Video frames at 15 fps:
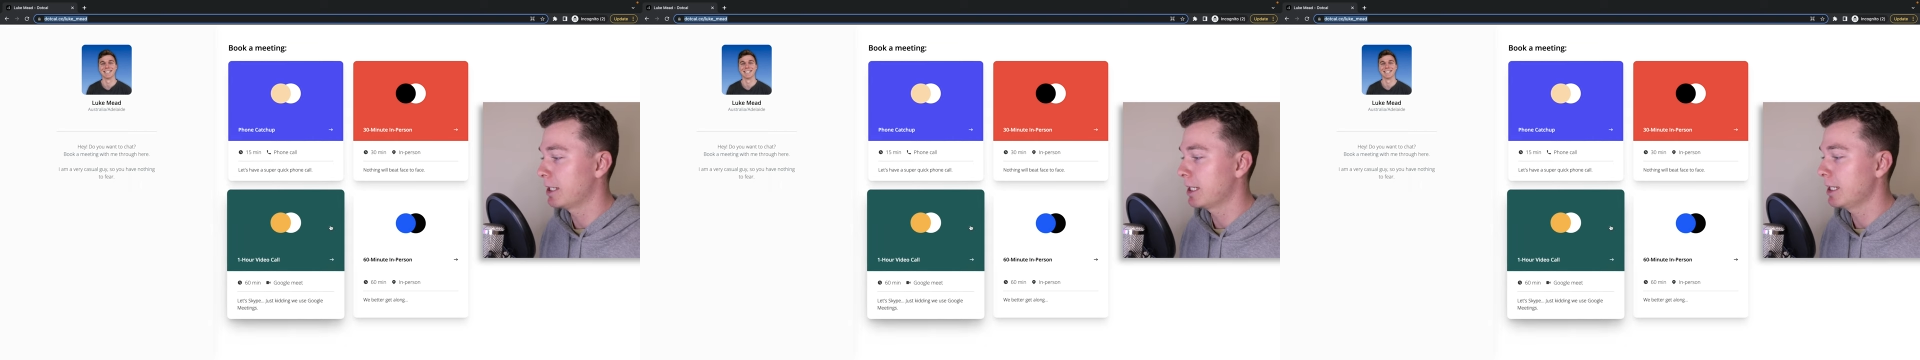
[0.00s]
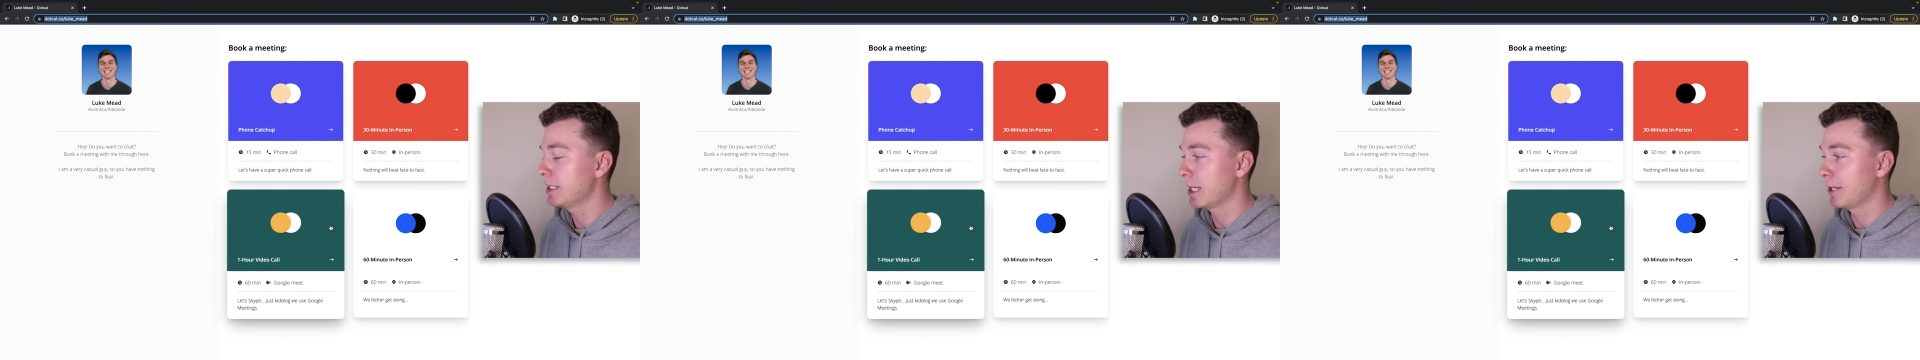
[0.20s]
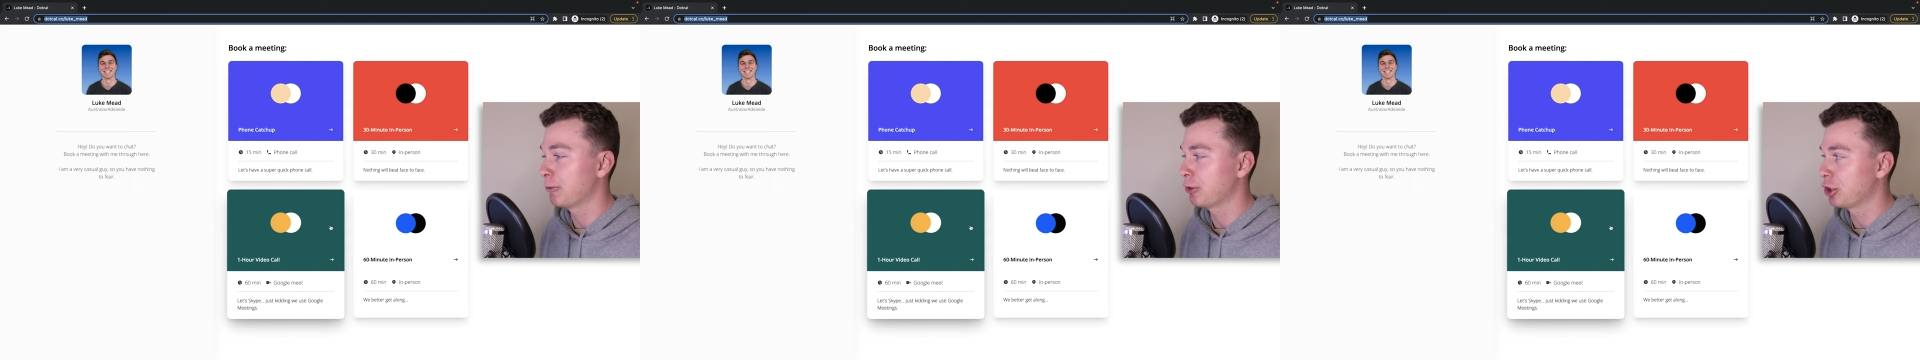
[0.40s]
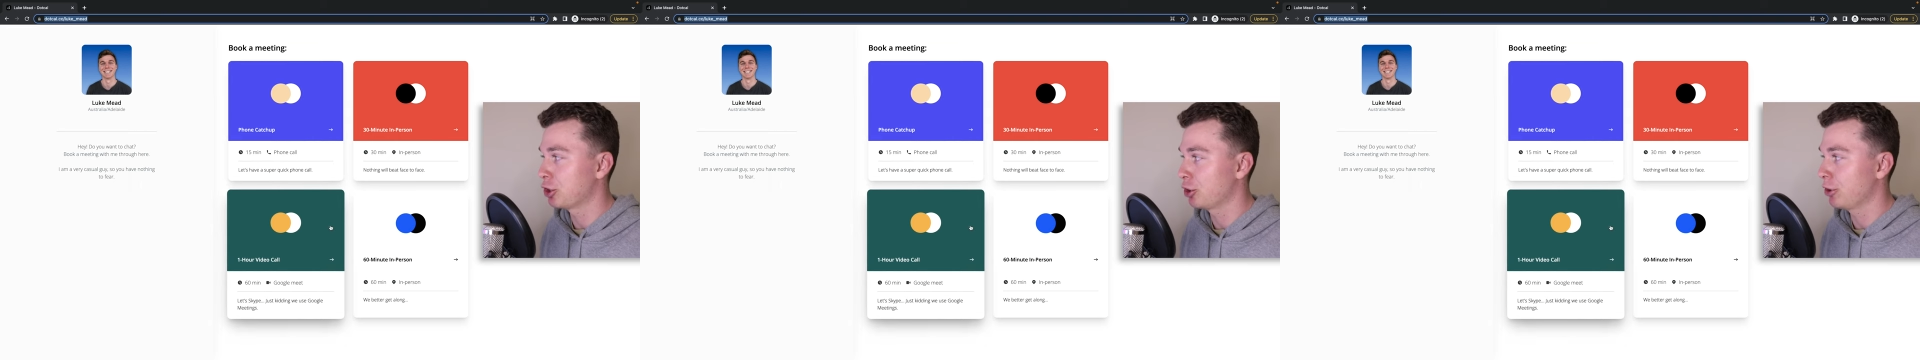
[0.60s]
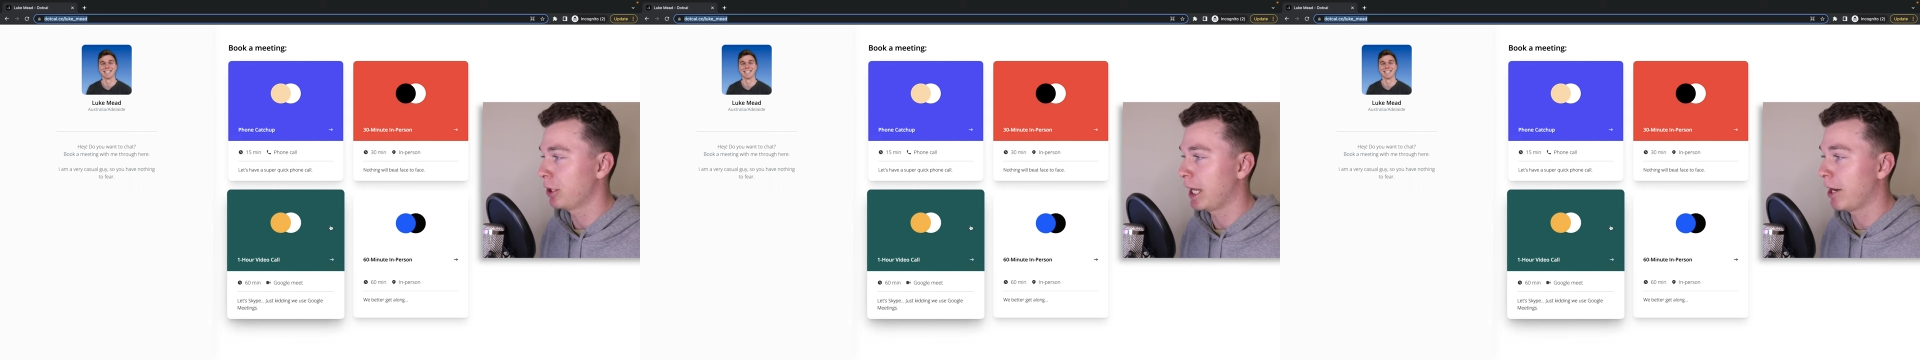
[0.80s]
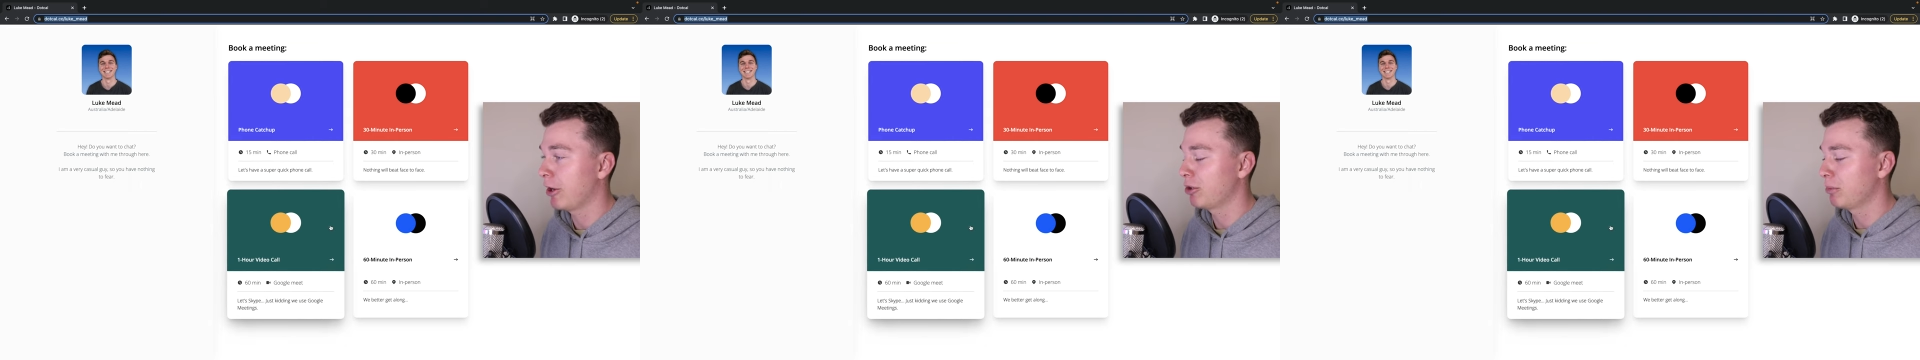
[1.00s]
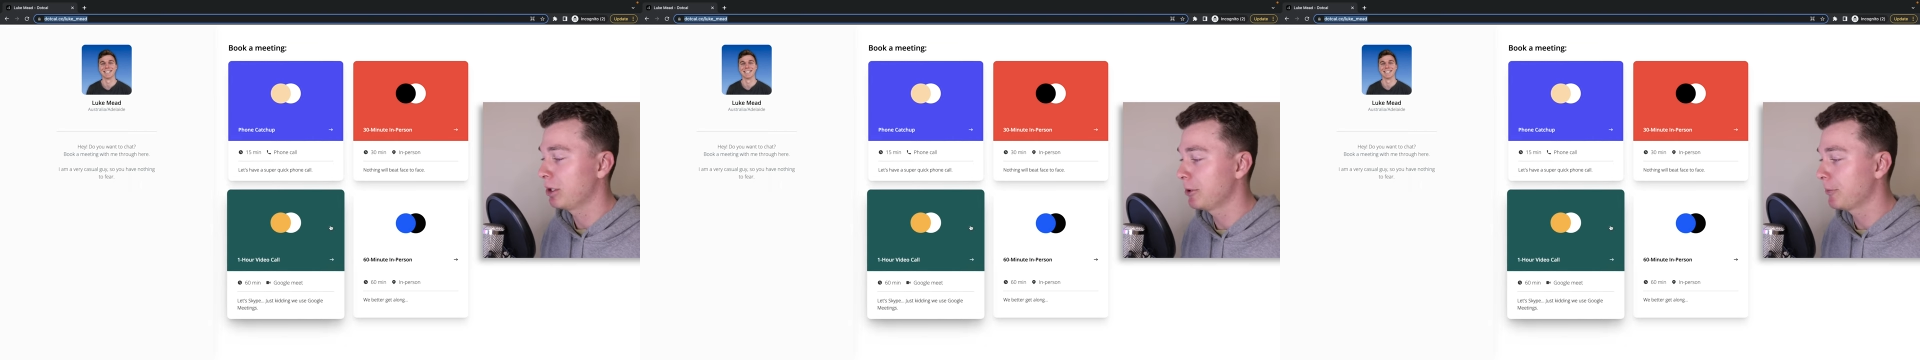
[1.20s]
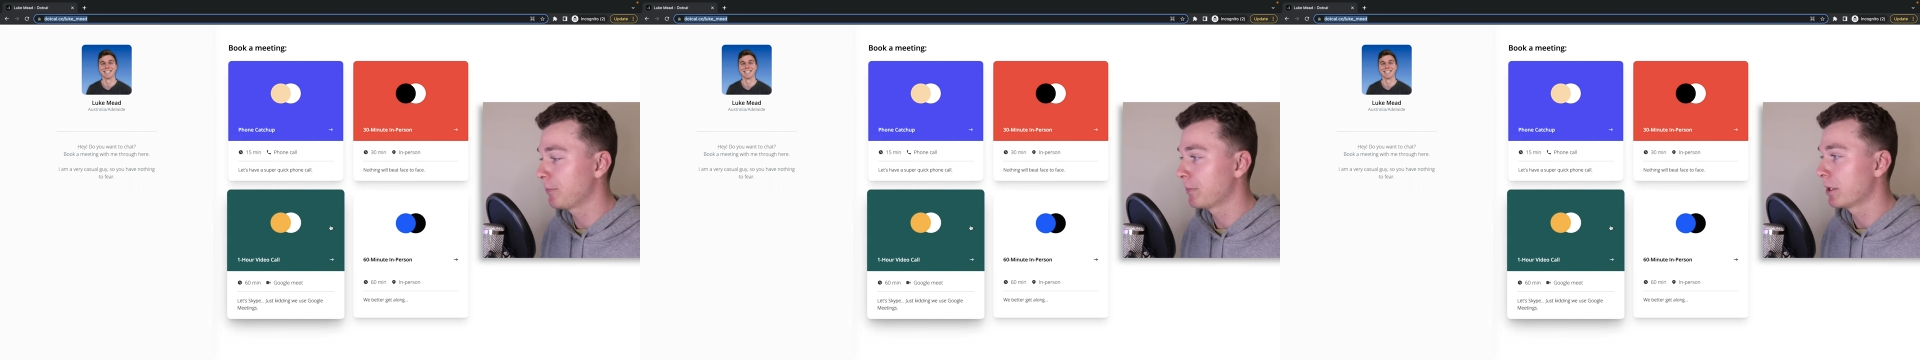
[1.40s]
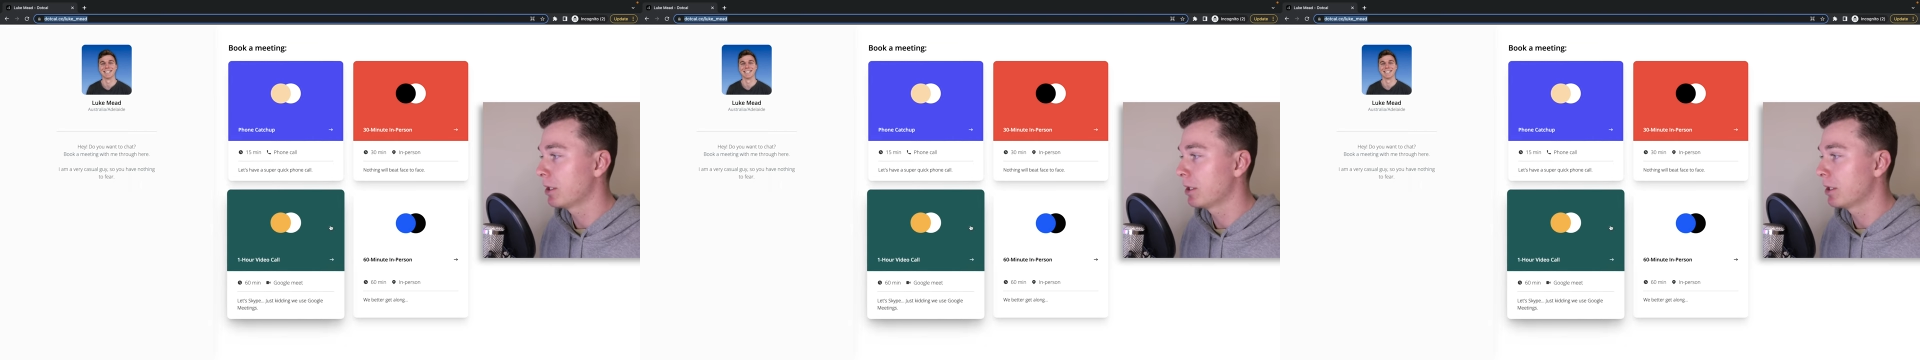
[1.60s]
these and I'm going to show you how in a minute,